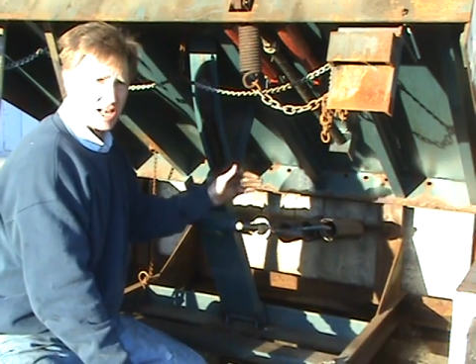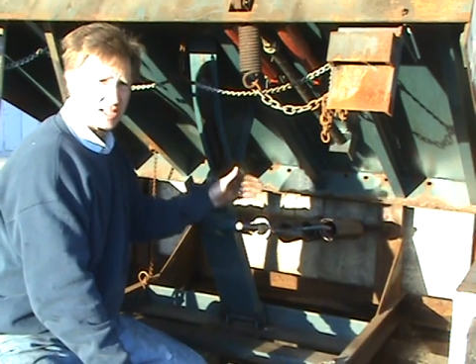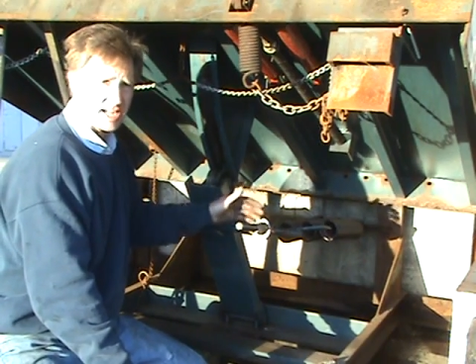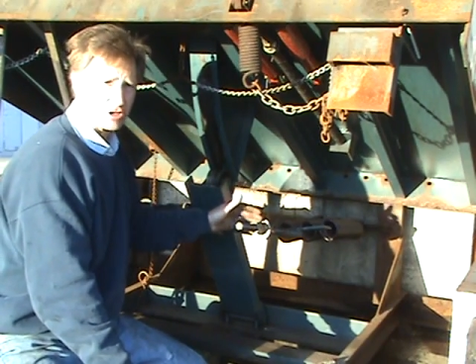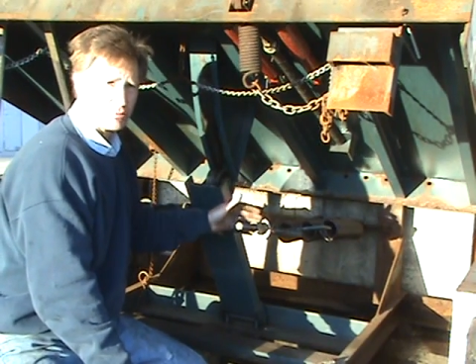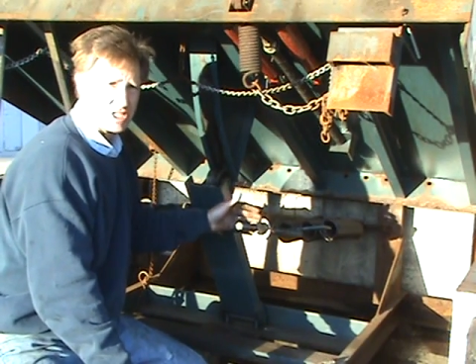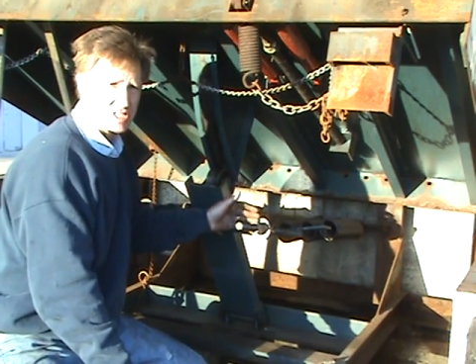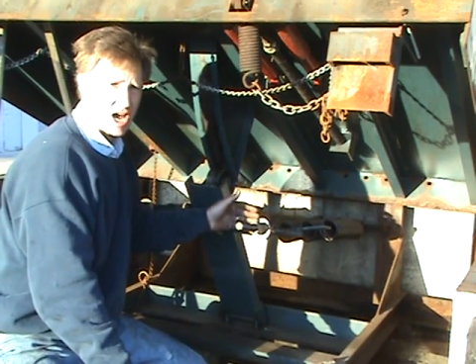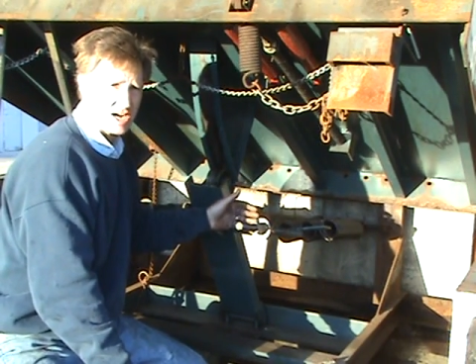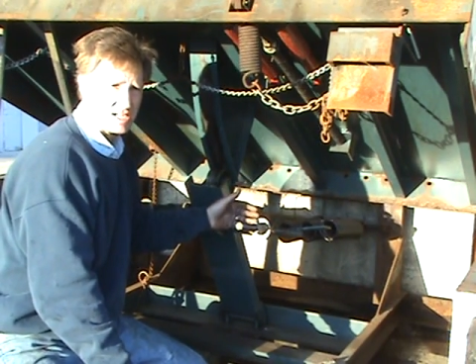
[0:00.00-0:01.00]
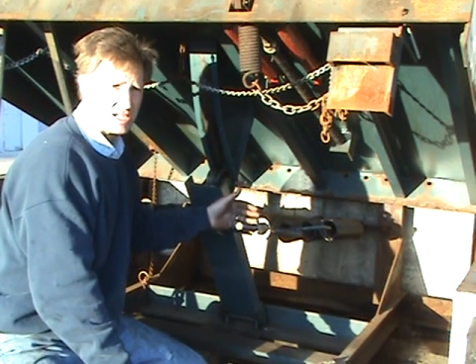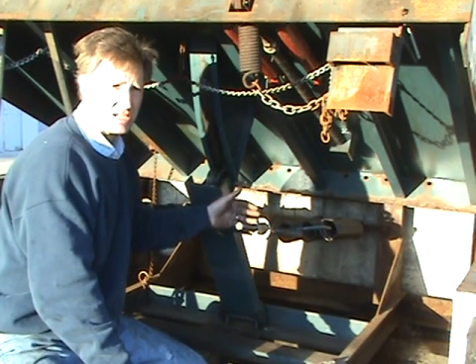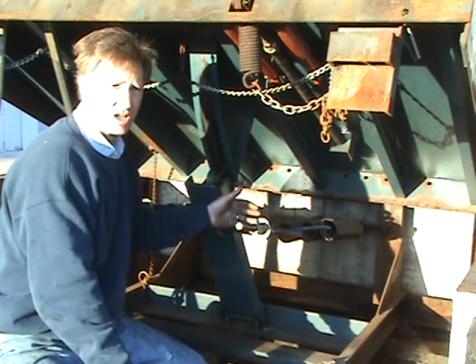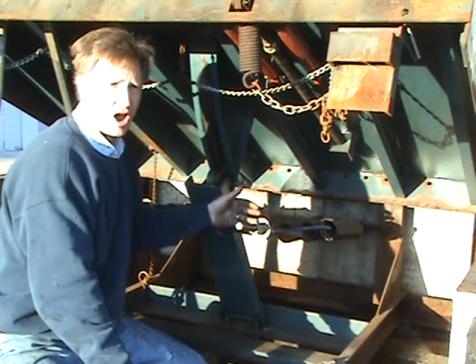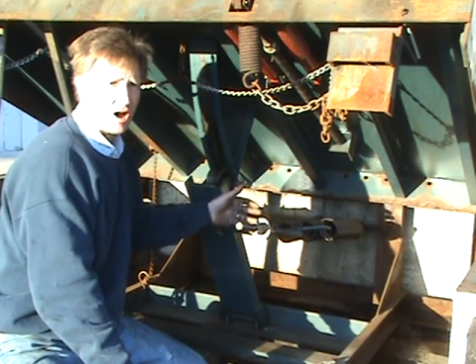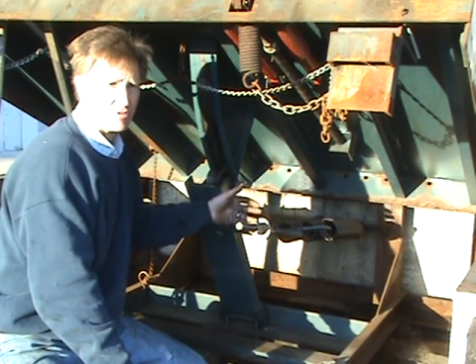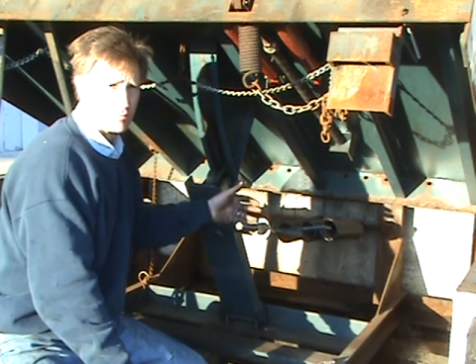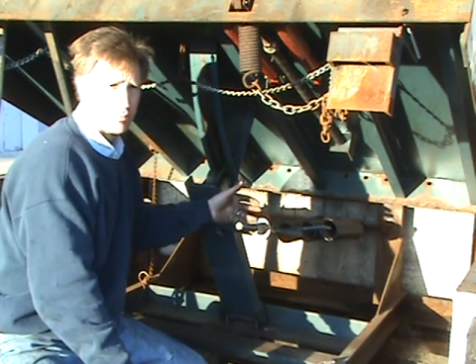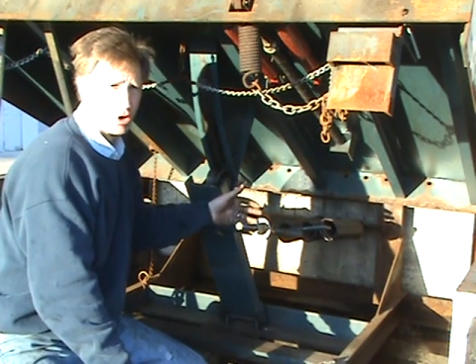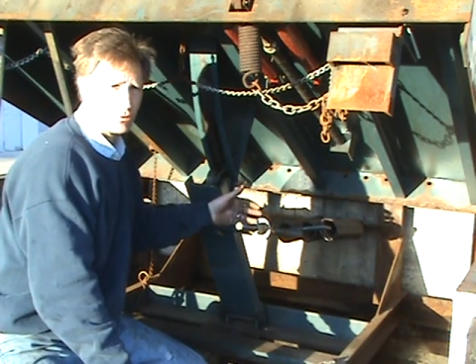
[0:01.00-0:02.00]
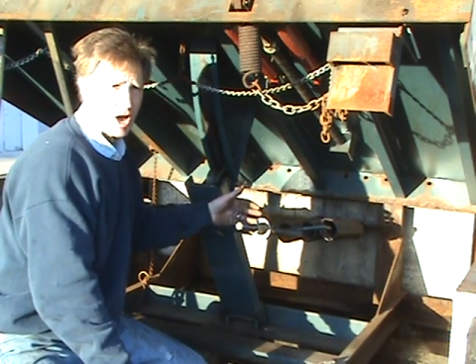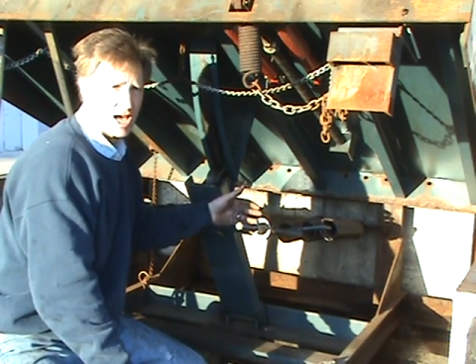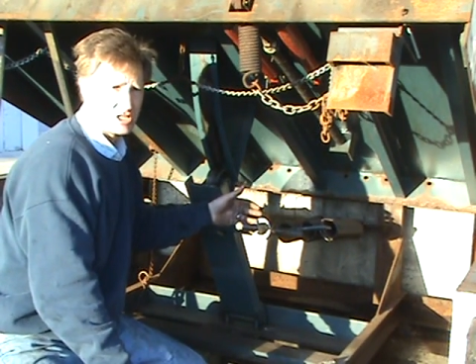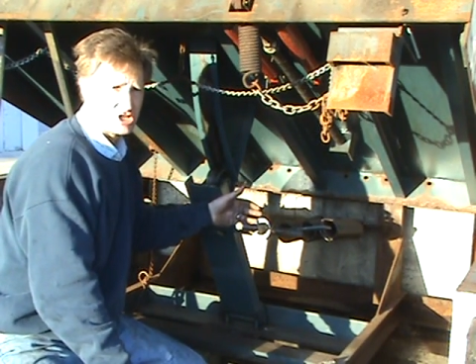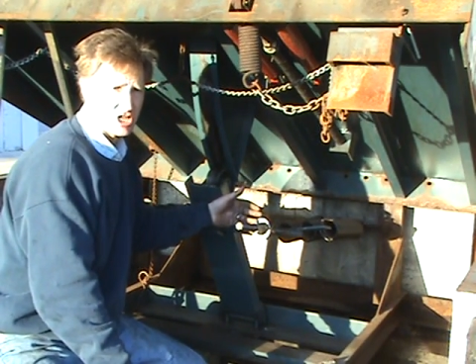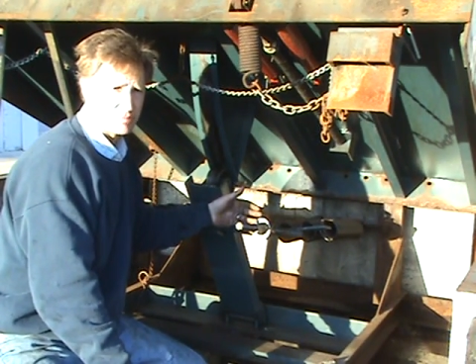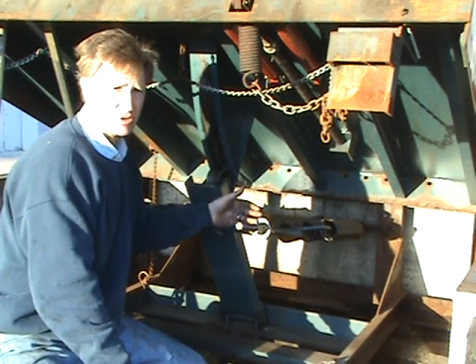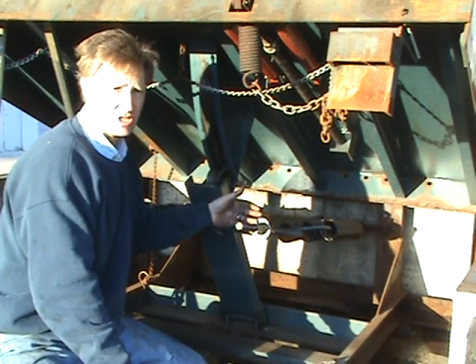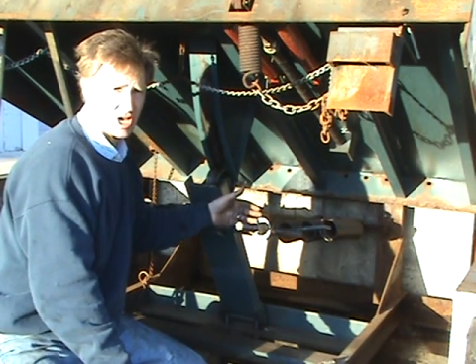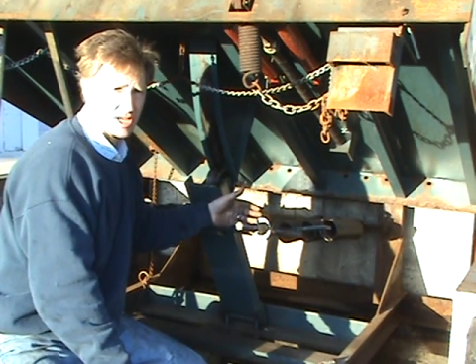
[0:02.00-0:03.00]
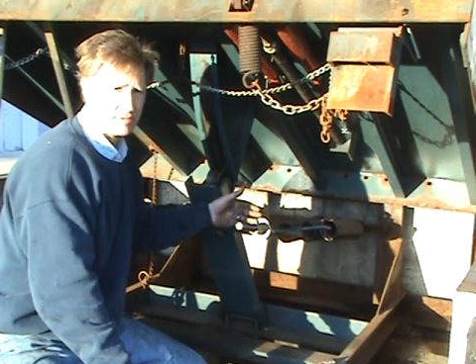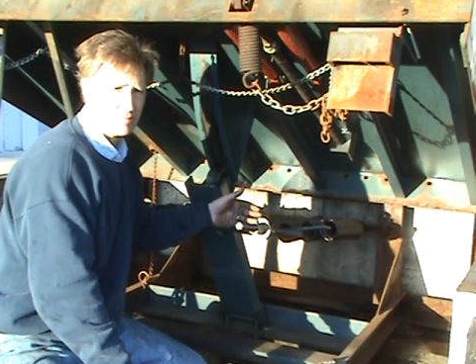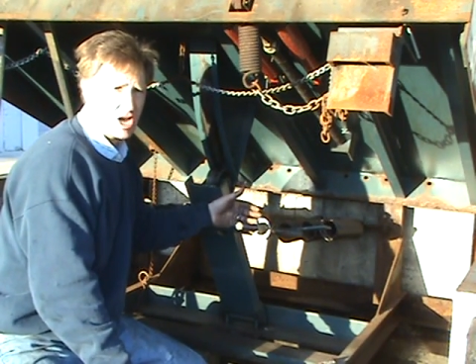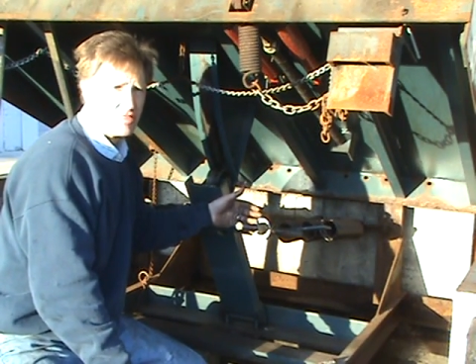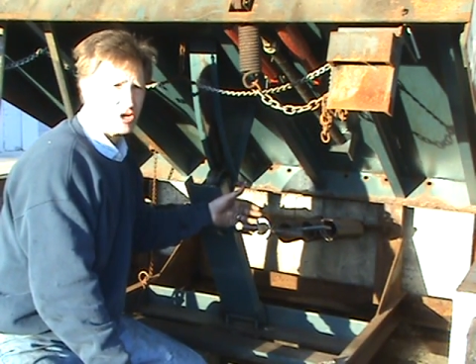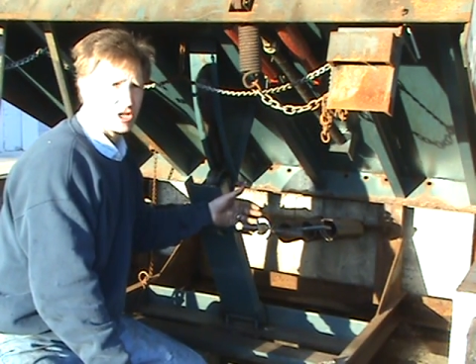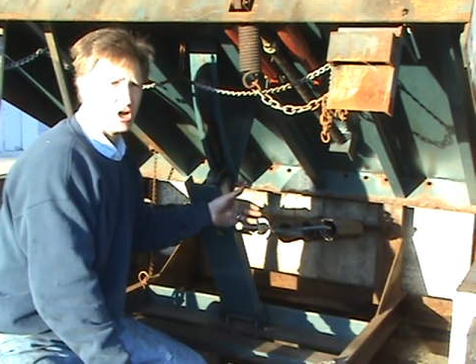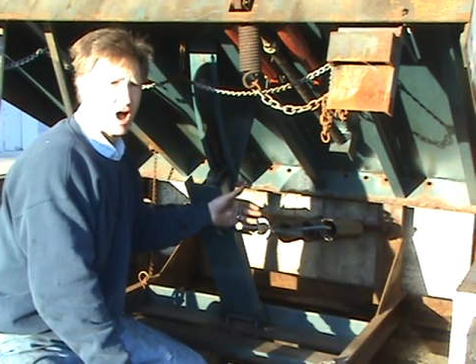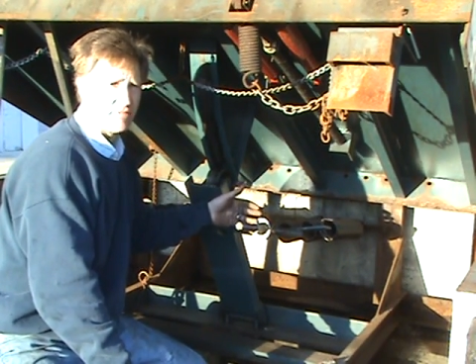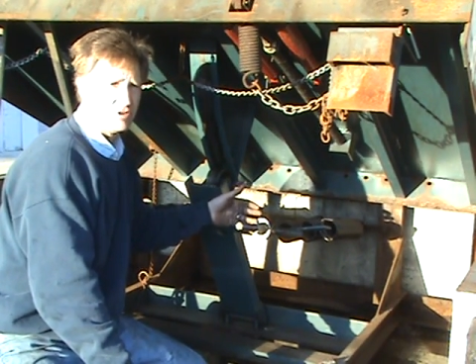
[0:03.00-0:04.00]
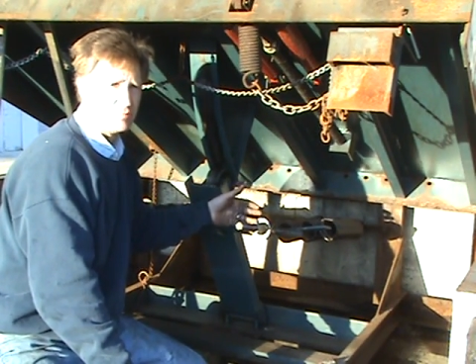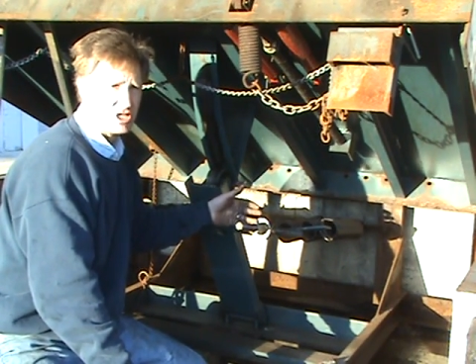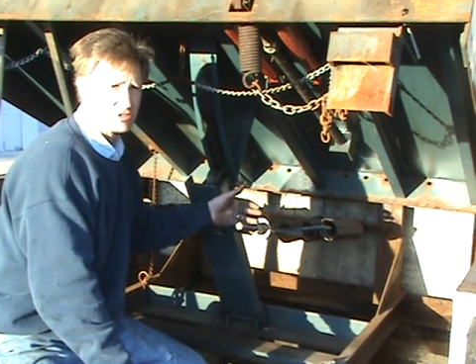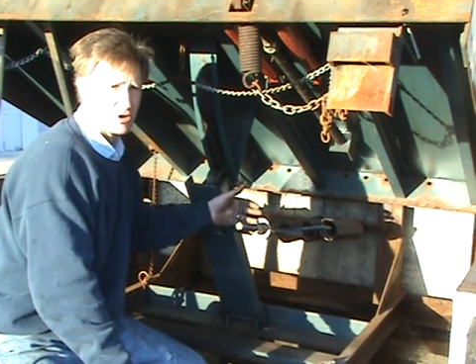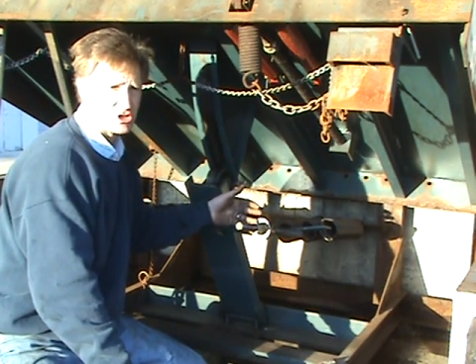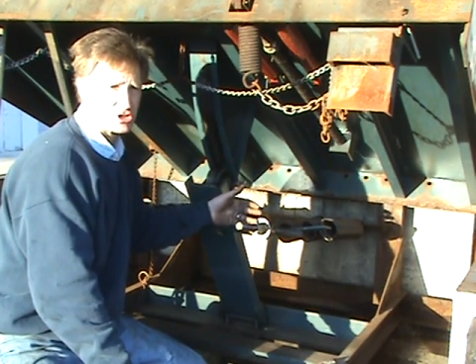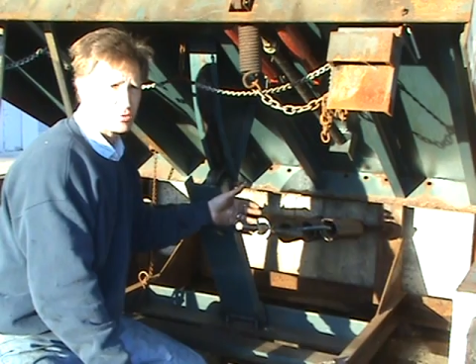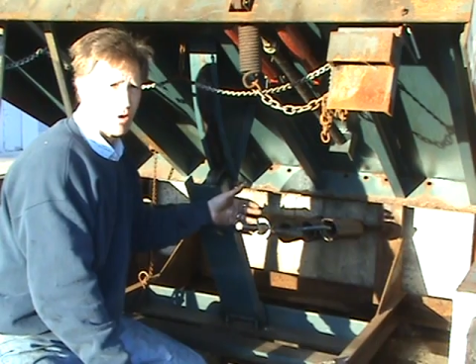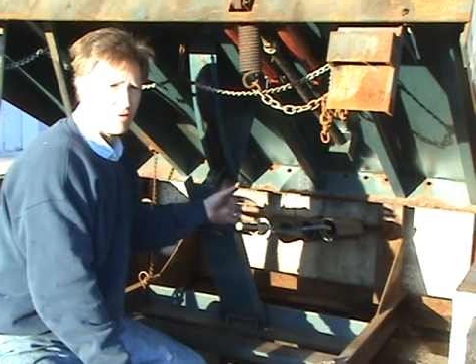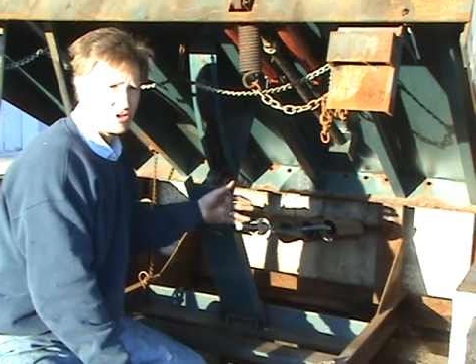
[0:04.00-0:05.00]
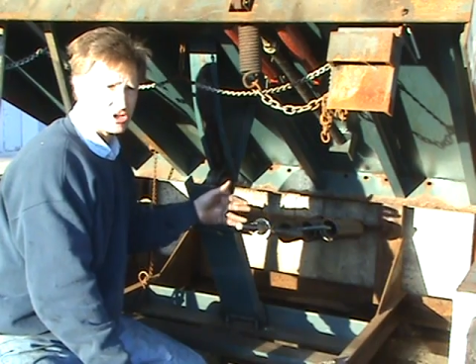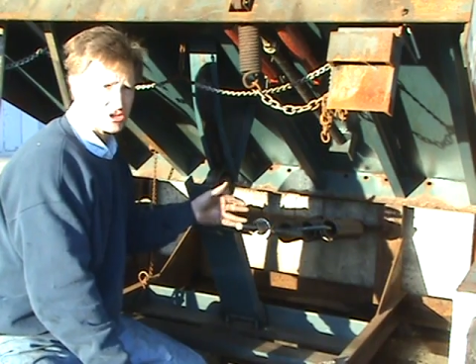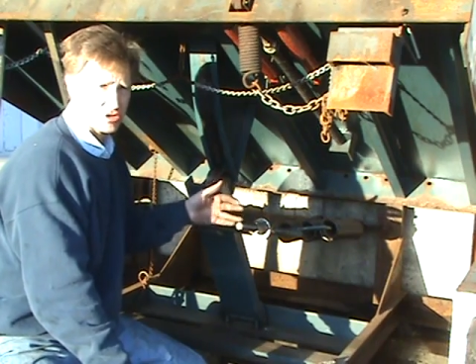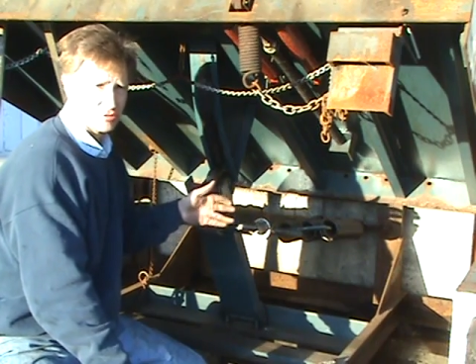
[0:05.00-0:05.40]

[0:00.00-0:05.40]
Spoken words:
and later retightening of the pull rod adjustment nut. There can often be as much as 12 inches of